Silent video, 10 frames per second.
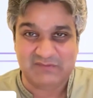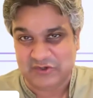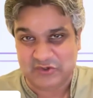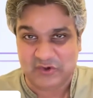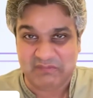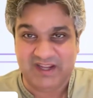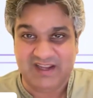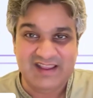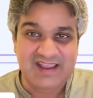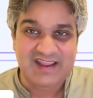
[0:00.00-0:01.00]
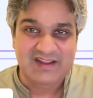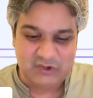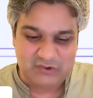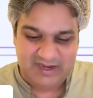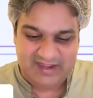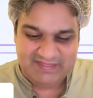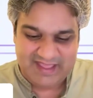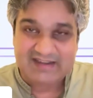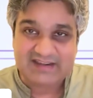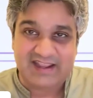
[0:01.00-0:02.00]
Which it should be. So in
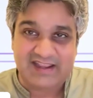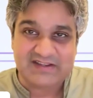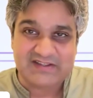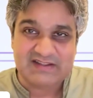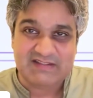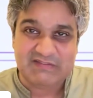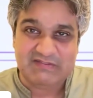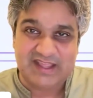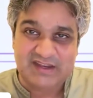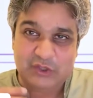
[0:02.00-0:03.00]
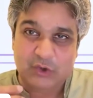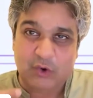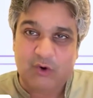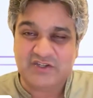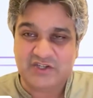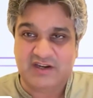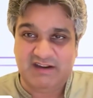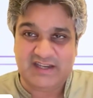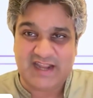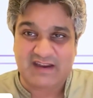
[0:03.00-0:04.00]
that case, then your
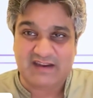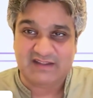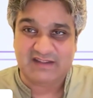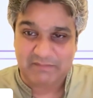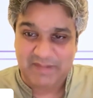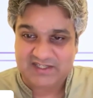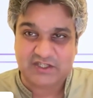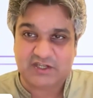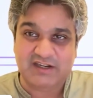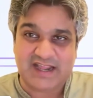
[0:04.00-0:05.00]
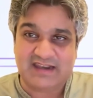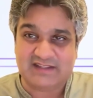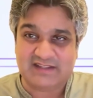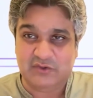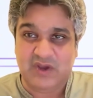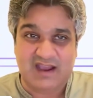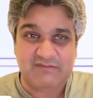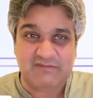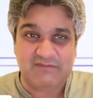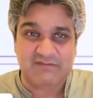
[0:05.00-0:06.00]
engineering talent, the best engineering talent that you
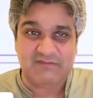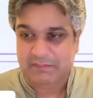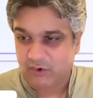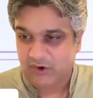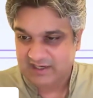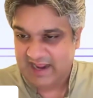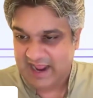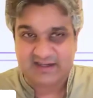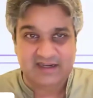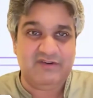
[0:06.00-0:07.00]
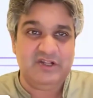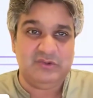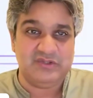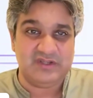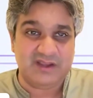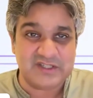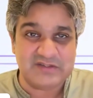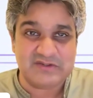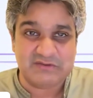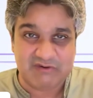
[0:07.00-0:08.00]
have, should be pointed at delivering those
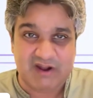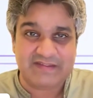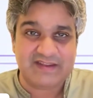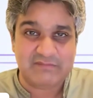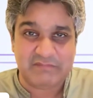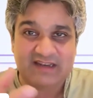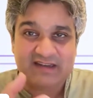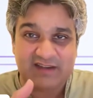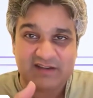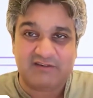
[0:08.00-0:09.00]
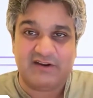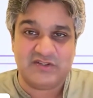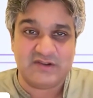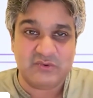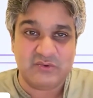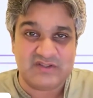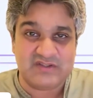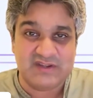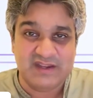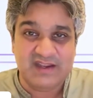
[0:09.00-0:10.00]
services rather than build integration
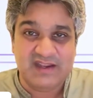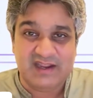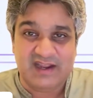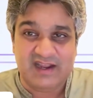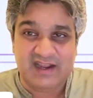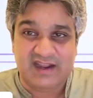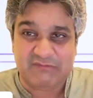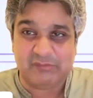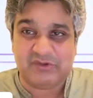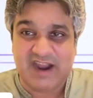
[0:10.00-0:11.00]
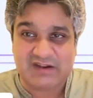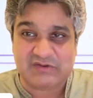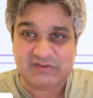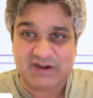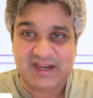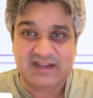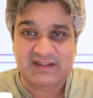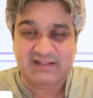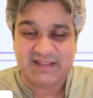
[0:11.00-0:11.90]
solutions from scratch, right?